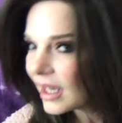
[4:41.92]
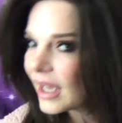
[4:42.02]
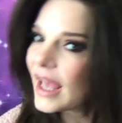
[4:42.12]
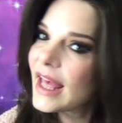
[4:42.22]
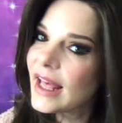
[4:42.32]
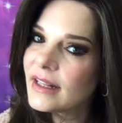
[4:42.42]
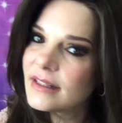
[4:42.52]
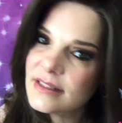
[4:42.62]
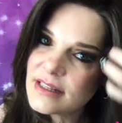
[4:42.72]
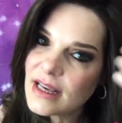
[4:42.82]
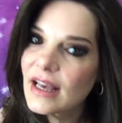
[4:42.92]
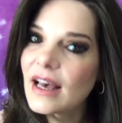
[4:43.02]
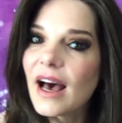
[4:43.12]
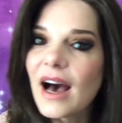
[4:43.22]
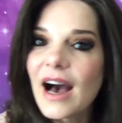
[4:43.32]
And
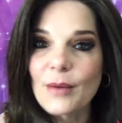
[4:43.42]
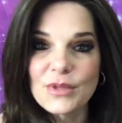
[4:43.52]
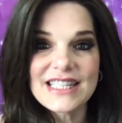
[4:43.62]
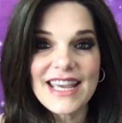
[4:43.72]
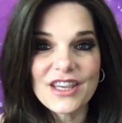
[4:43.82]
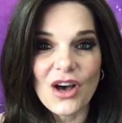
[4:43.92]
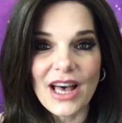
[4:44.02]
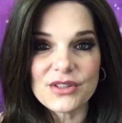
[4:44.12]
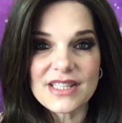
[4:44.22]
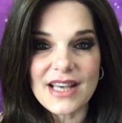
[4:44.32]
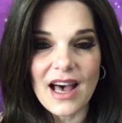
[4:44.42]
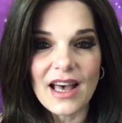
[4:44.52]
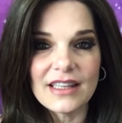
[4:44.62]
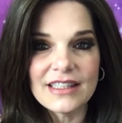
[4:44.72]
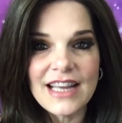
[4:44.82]
I'm going to take y'all
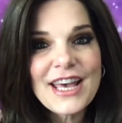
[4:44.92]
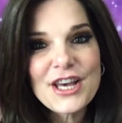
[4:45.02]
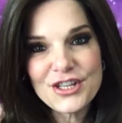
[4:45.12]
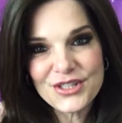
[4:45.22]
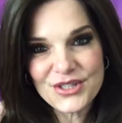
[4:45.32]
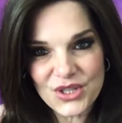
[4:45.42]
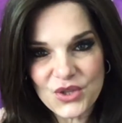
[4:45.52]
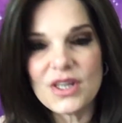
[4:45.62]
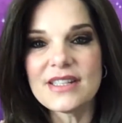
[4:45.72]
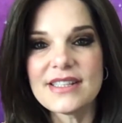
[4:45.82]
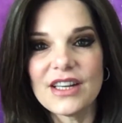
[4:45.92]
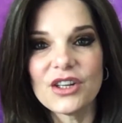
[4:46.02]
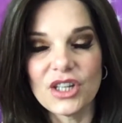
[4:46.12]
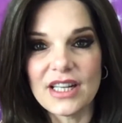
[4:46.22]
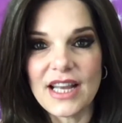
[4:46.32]
outside so you can see
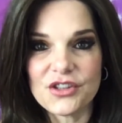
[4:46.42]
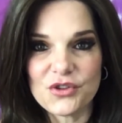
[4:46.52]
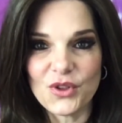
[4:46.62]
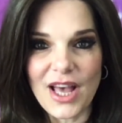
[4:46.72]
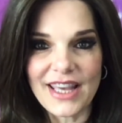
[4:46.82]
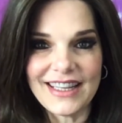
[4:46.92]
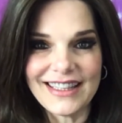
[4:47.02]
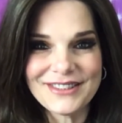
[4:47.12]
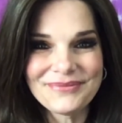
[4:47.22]
her in natural lighting.